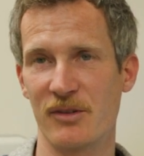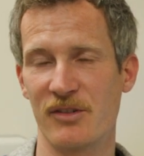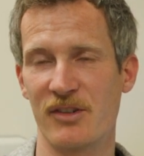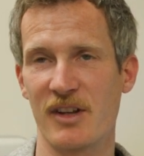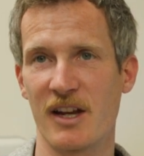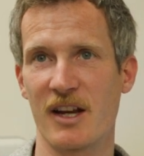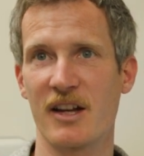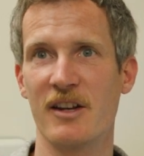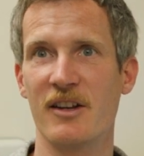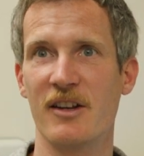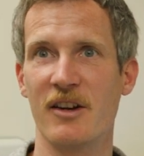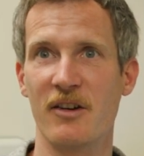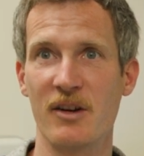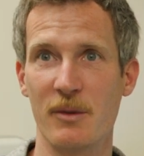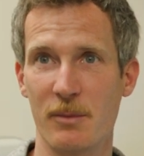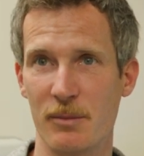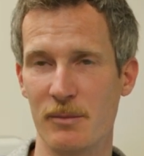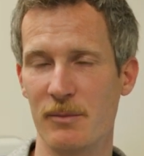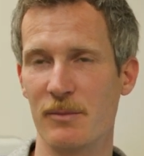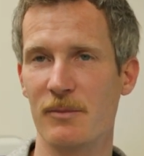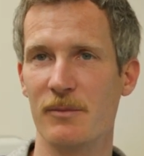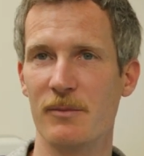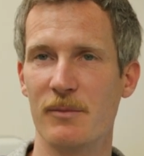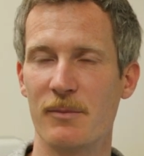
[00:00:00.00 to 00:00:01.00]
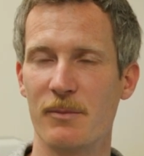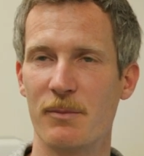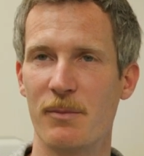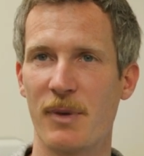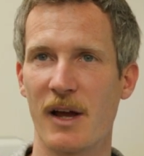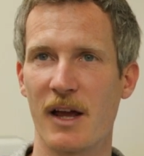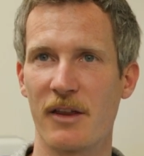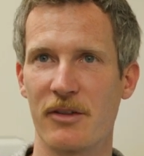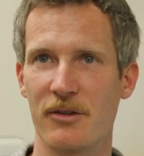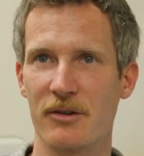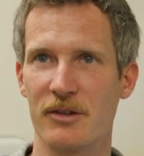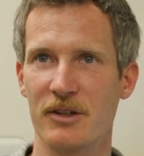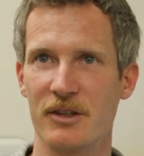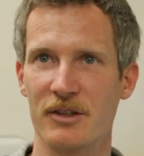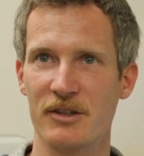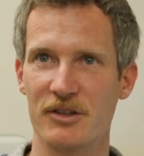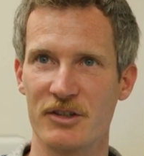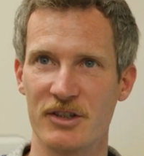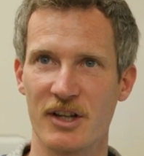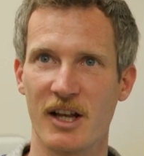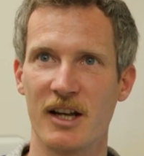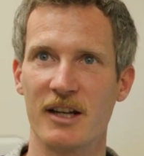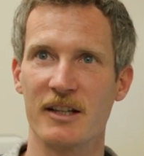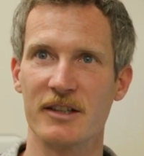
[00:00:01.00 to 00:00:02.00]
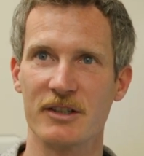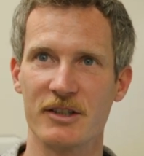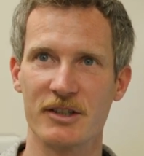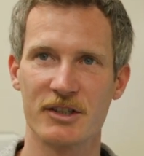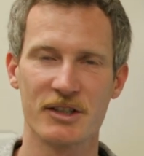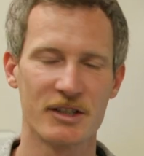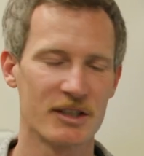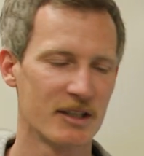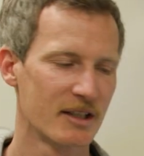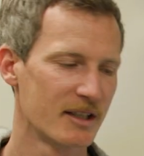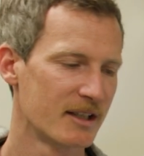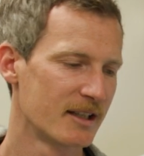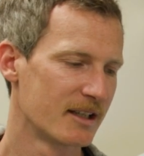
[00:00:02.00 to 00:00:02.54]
secondary pathogen challenge.